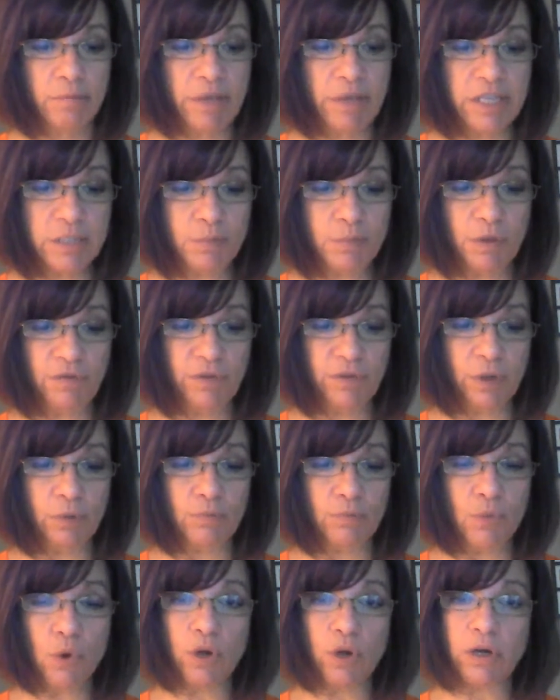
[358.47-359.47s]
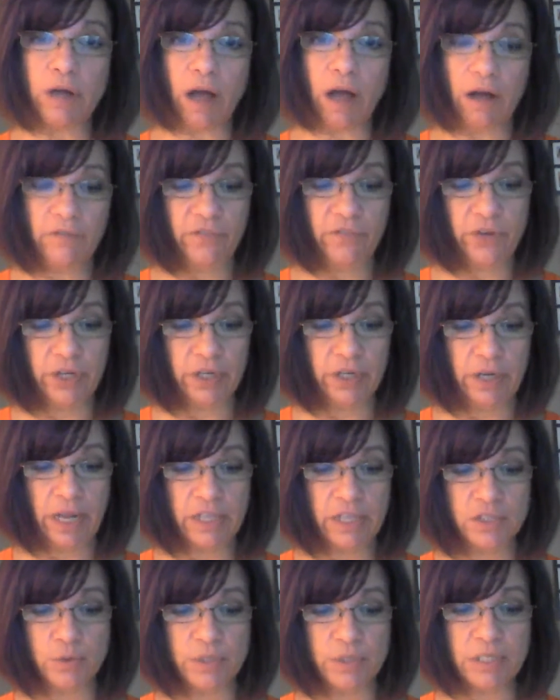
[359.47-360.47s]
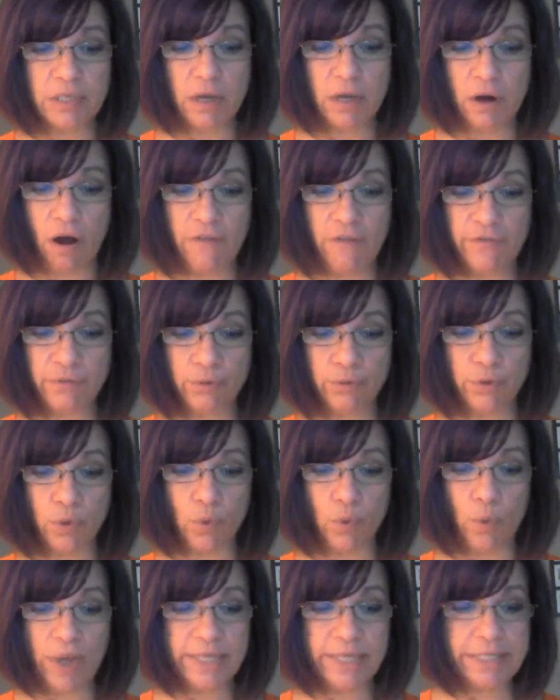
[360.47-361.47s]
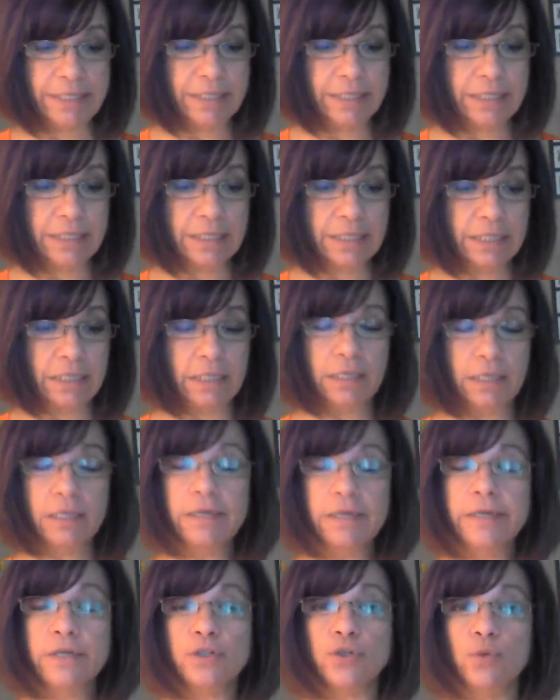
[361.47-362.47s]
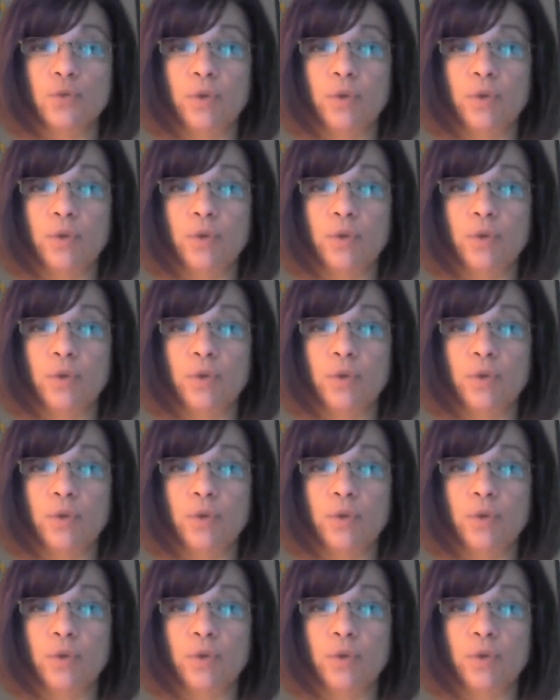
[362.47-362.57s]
makes me feel more confident as we set off through the wasted city to